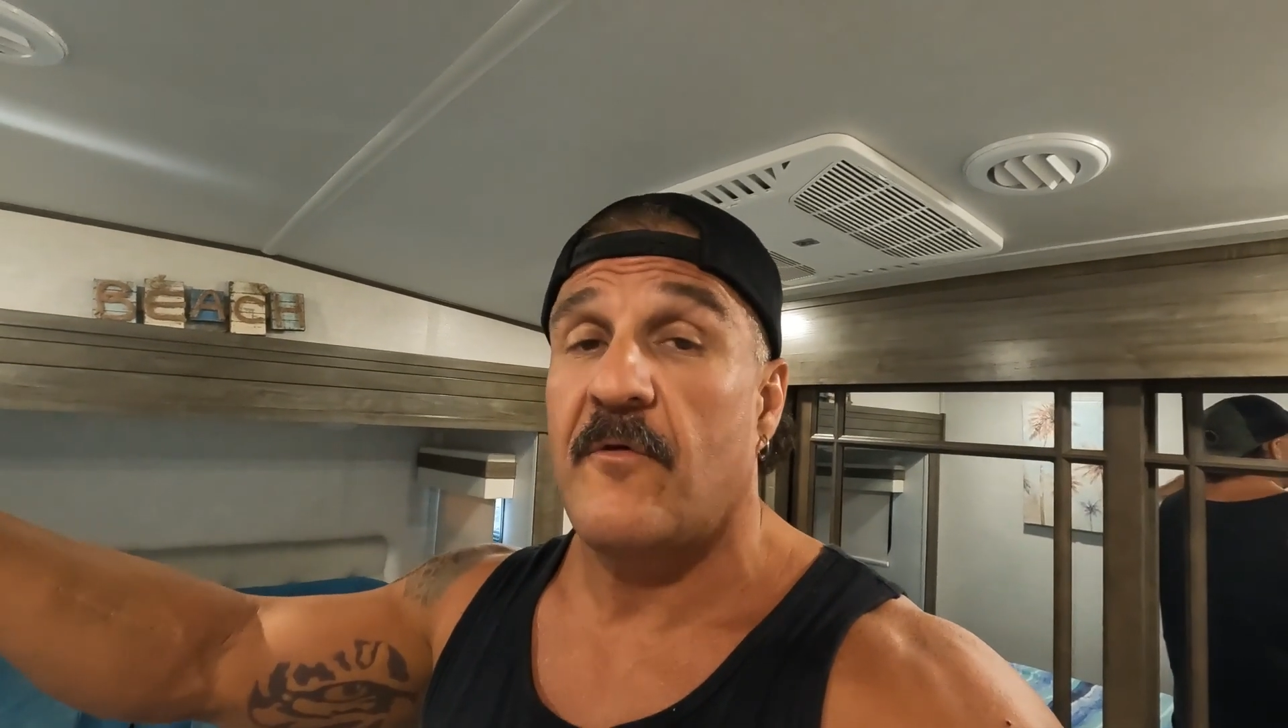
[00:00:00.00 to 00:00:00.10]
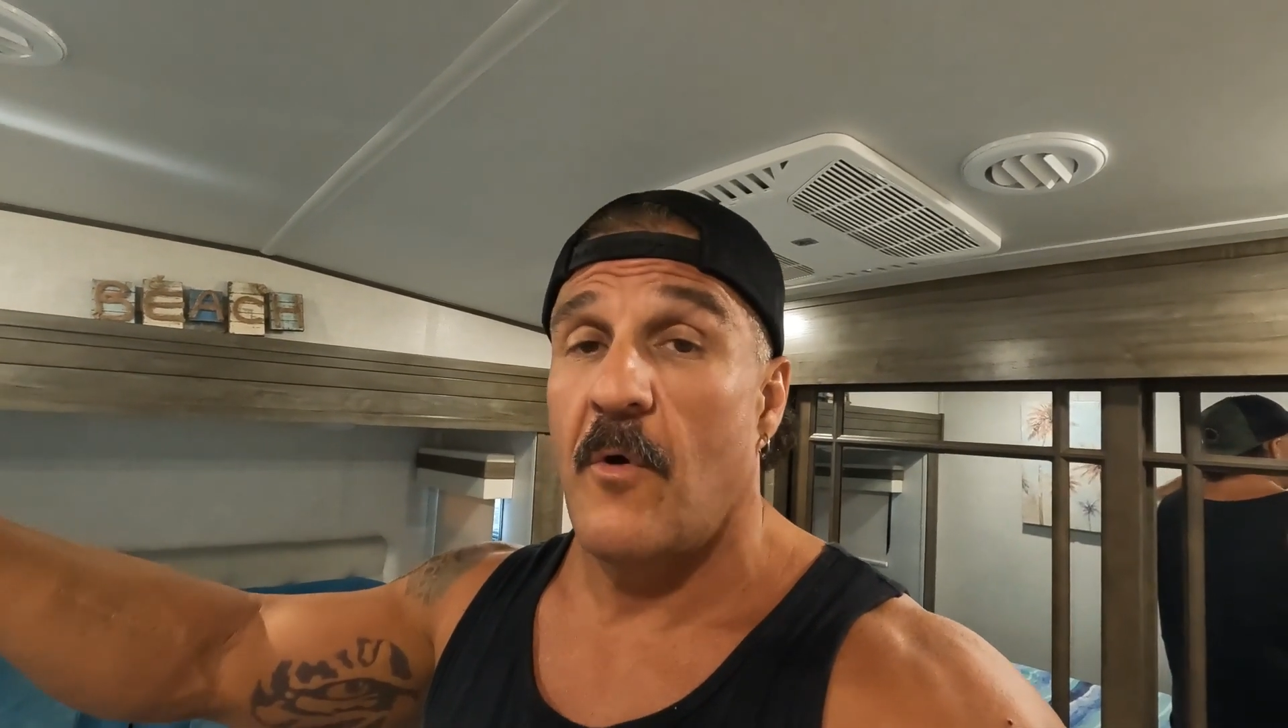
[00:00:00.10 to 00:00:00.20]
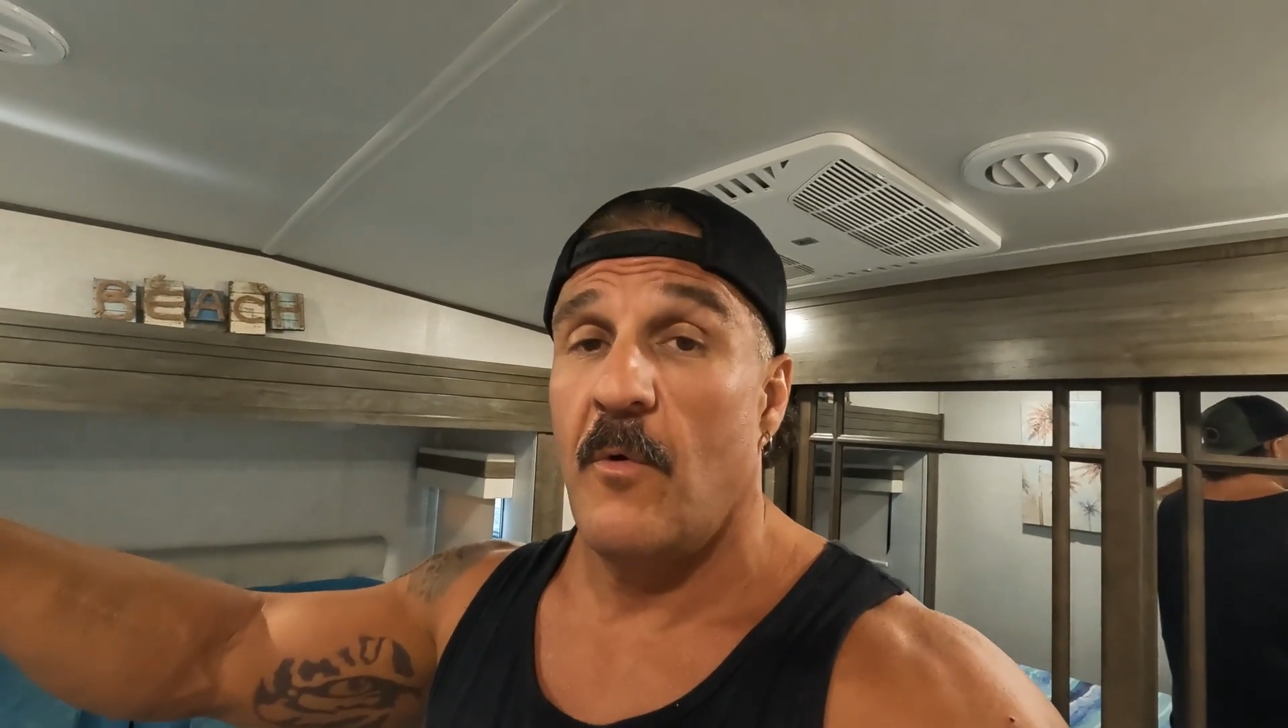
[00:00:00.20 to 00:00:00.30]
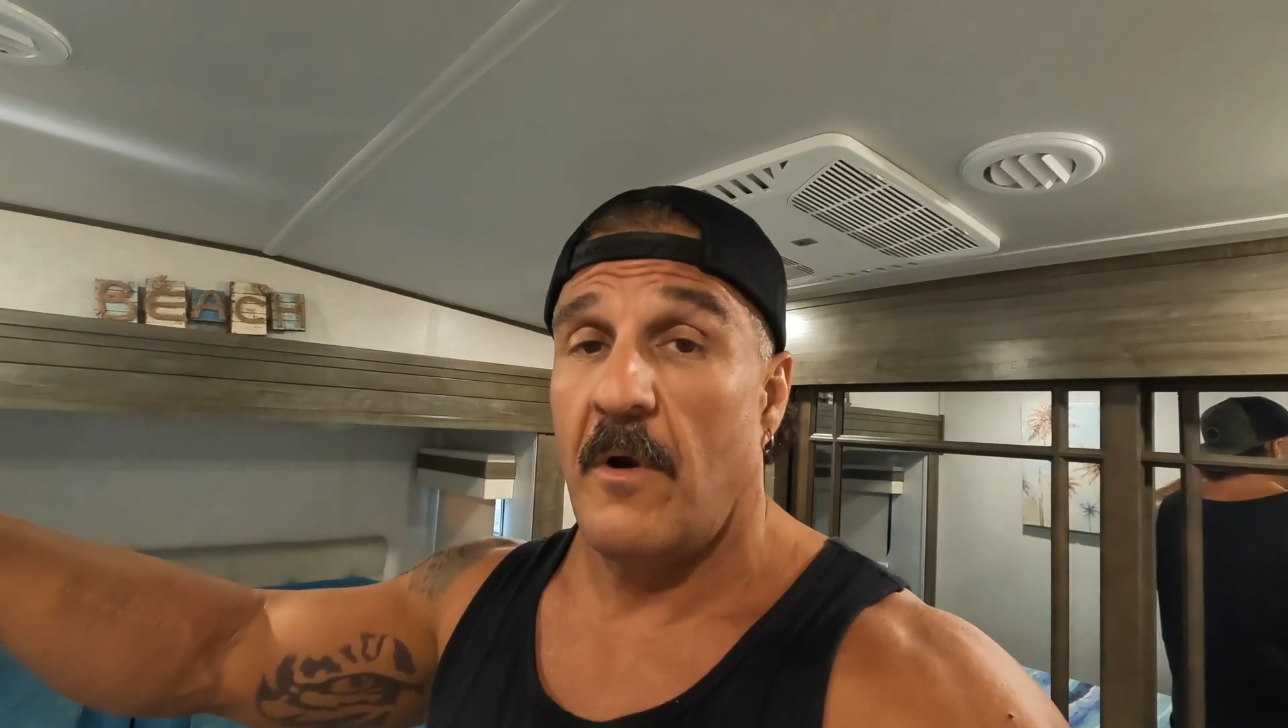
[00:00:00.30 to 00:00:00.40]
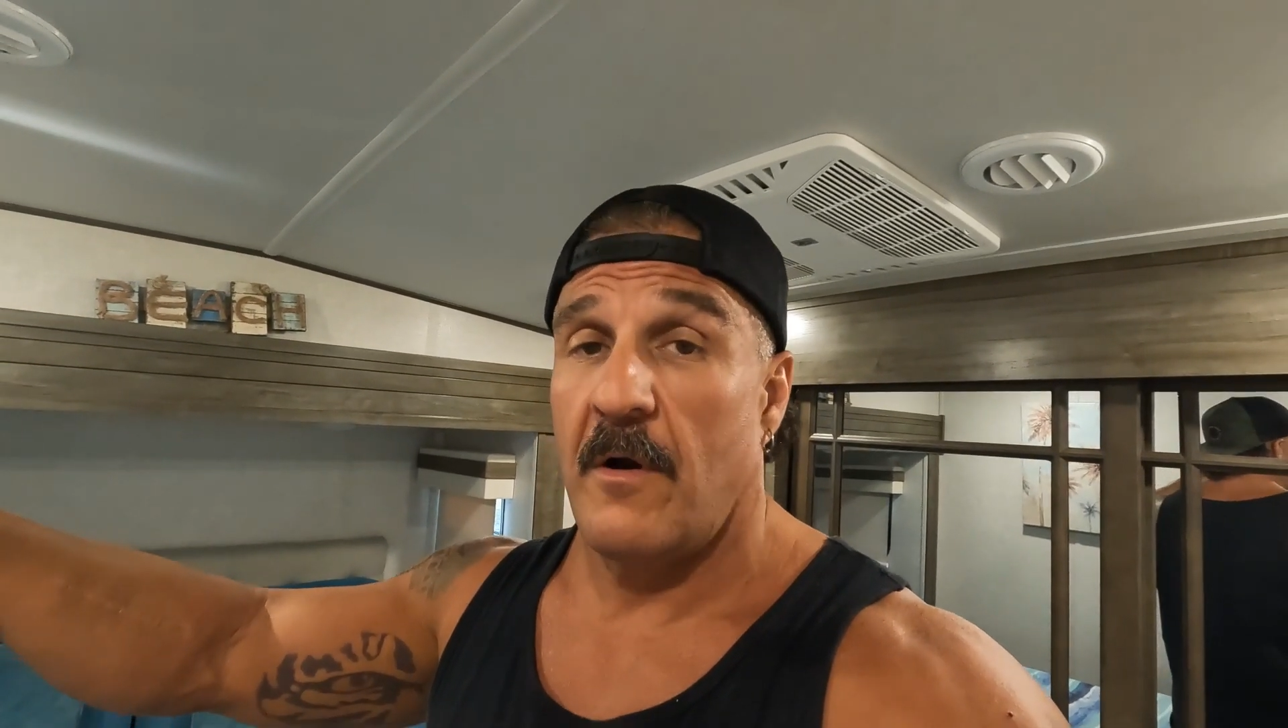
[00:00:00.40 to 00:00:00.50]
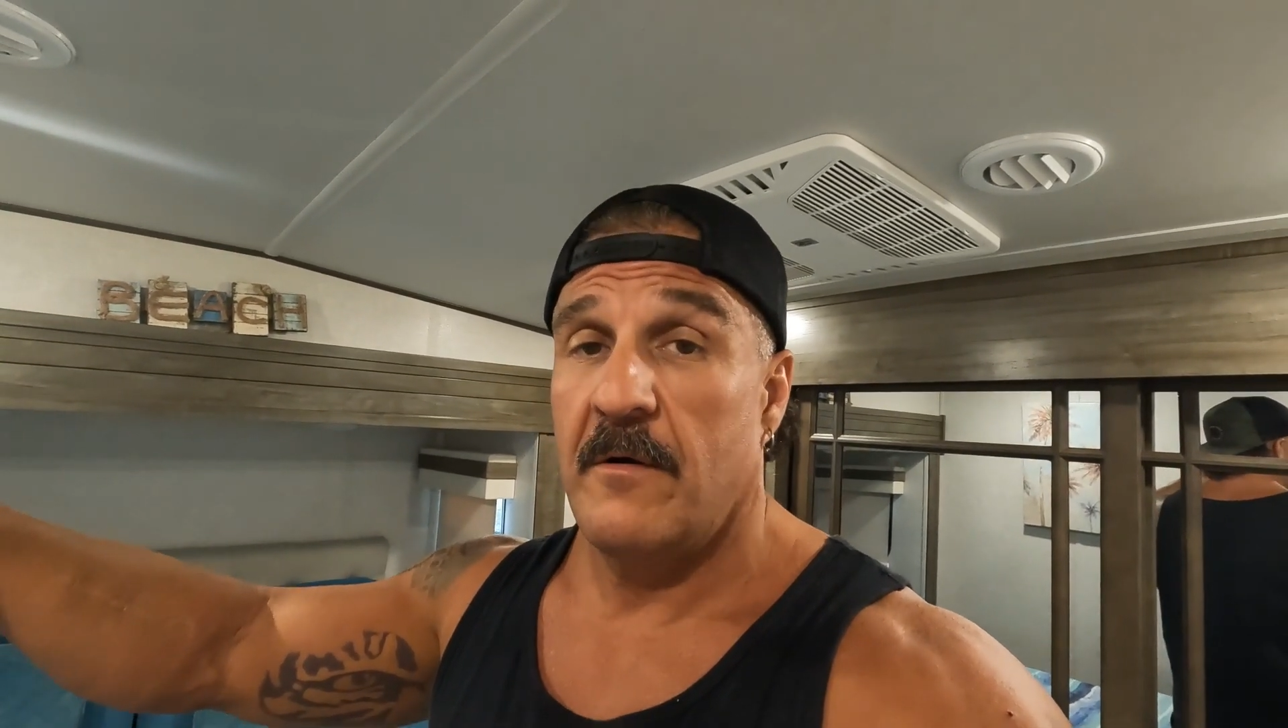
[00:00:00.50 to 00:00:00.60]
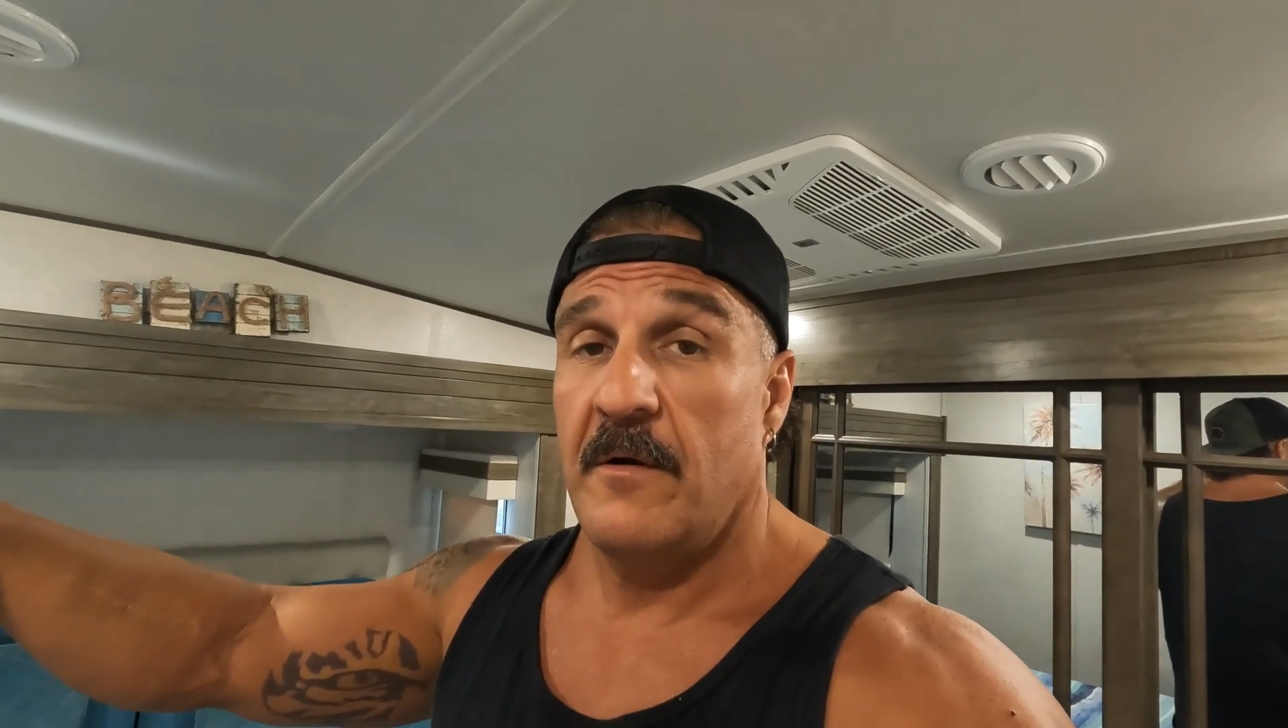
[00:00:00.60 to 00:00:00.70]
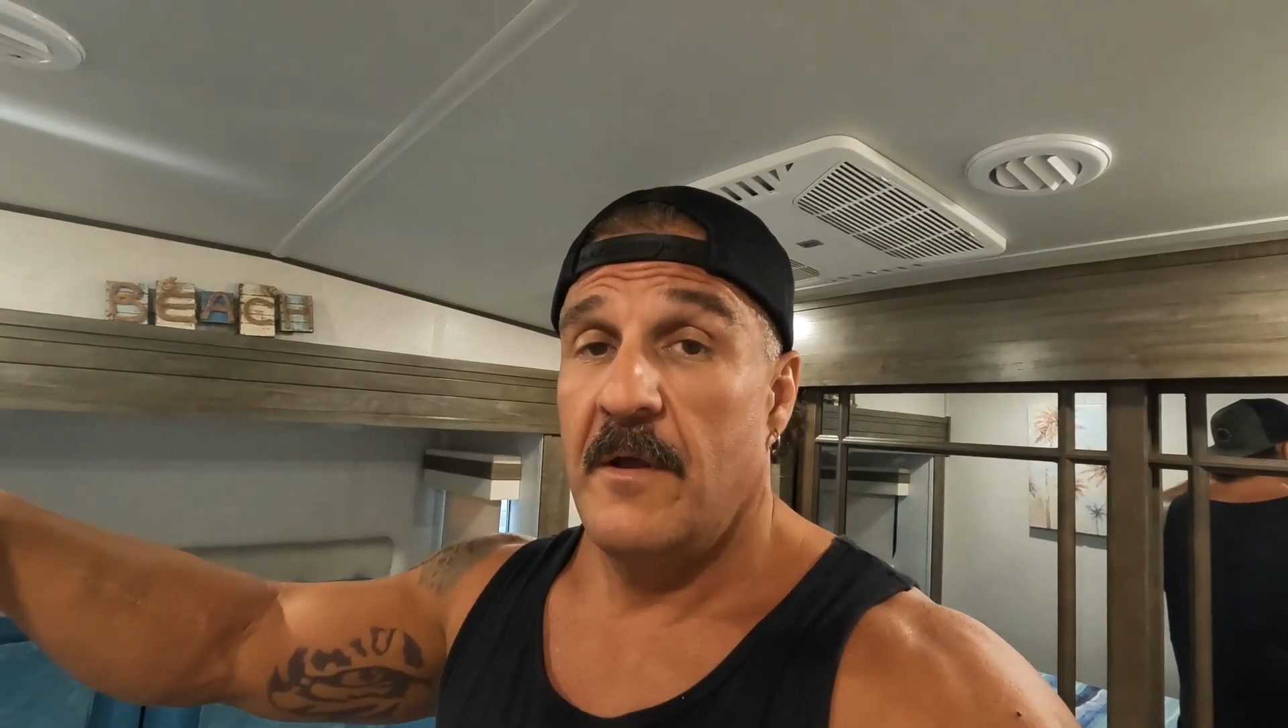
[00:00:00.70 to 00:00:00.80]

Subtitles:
cooler.